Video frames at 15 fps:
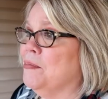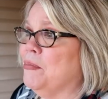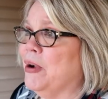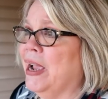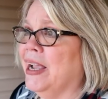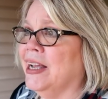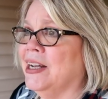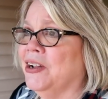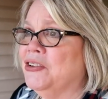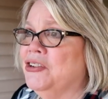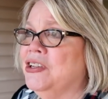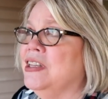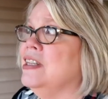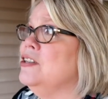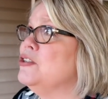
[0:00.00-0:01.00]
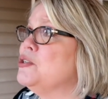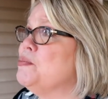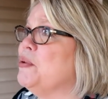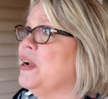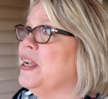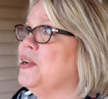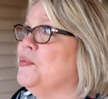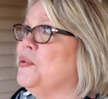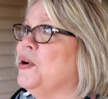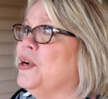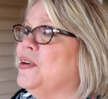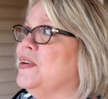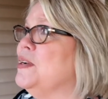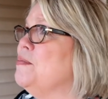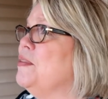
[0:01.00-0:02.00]
am bragging on you, then you're spraying
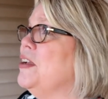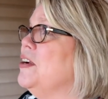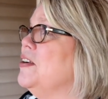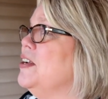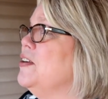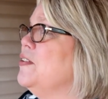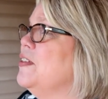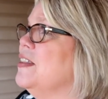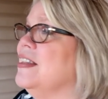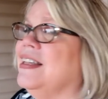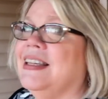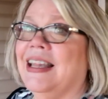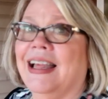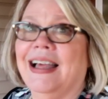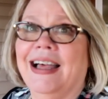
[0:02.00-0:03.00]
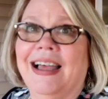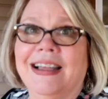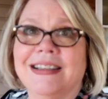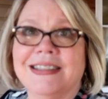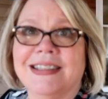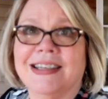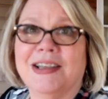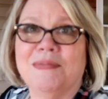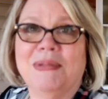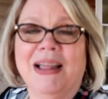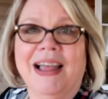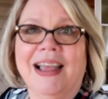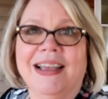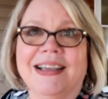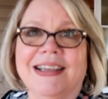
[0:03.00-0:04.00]
water up there near the lights, and I'm
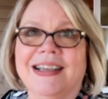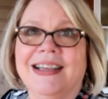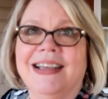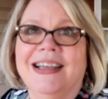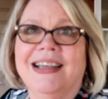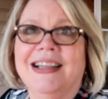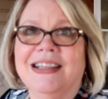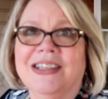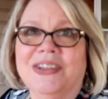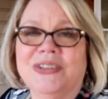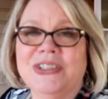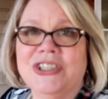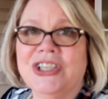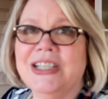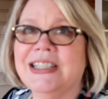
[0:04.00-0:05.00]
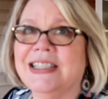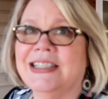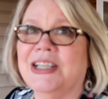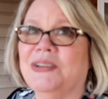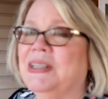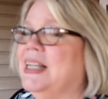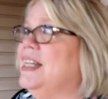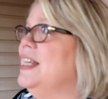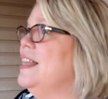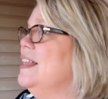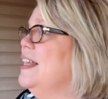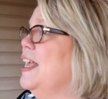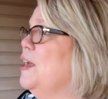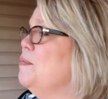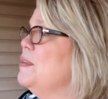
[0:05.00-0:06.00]
like, Lord Jesus, don't let
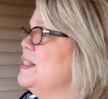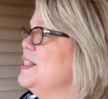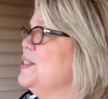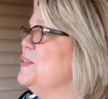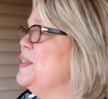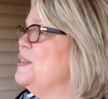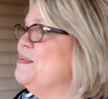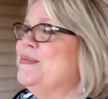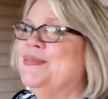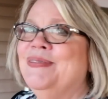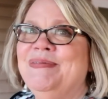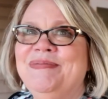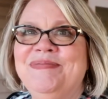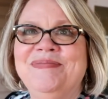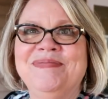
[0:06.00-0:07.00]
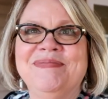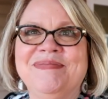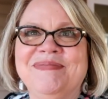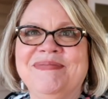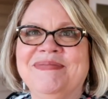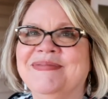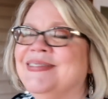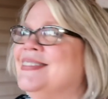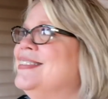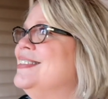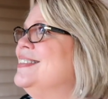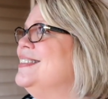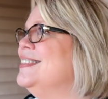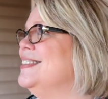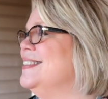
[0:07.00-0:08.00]
nothing happen to him. No, it's when I was
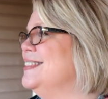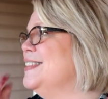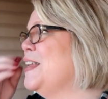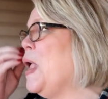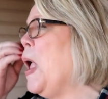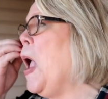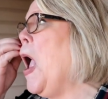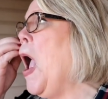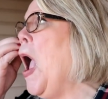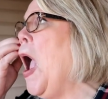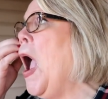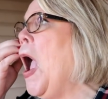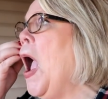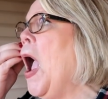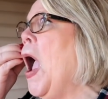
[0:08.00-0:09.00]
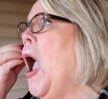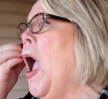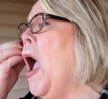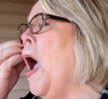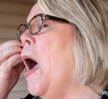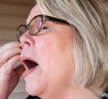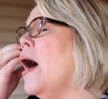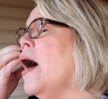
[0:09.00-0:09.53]
spraying it on them wall plugs over there.